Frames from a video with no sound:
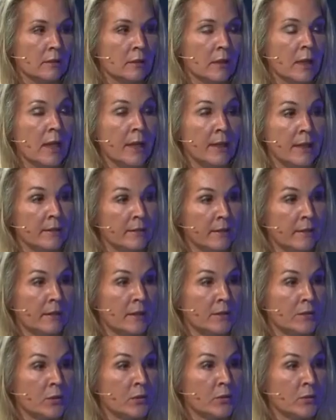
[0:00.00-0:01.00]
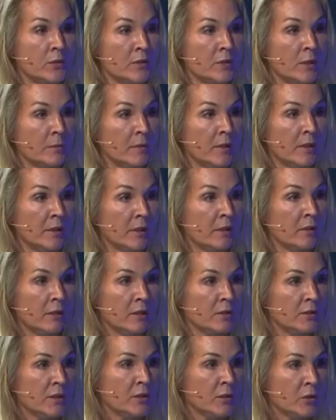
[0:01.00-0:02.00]
Yeah. And I think that's also something,
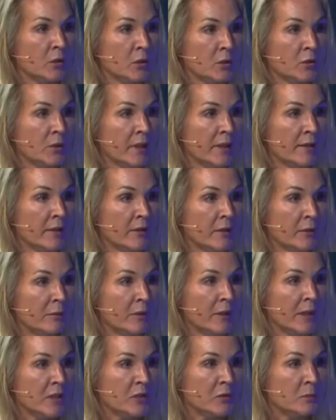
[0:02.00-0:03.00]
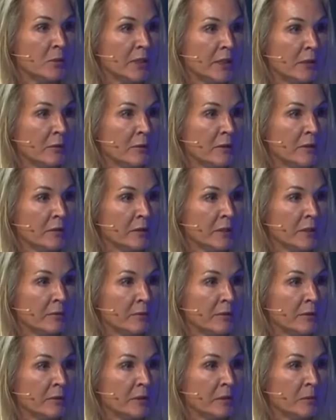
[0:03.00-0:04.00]
Nicolas, that you also identify as being very,
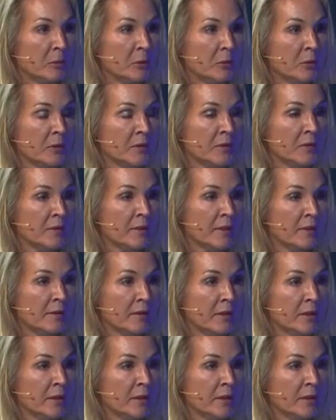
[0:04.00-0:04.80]
very important, that